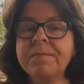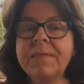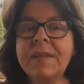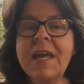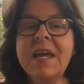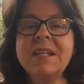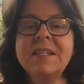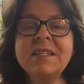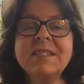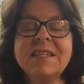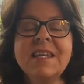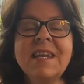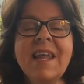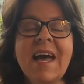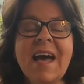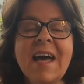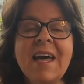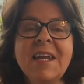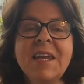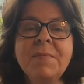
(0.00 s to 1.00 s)
It is an
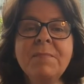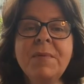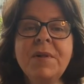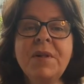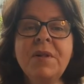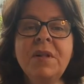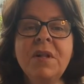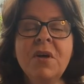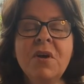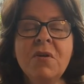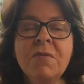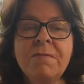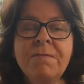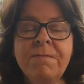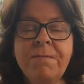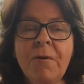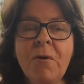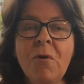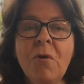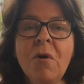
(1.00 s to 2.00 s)
animal
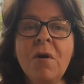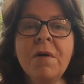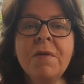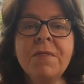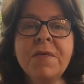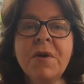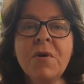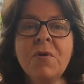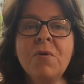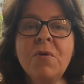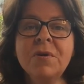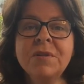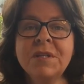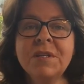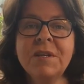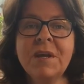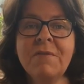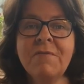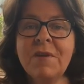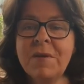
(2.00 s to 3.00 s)
for the
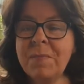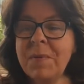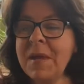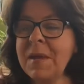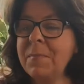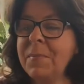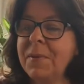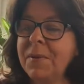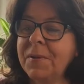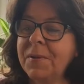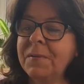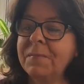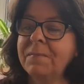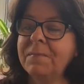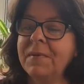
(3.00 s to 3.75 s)
ordinary people.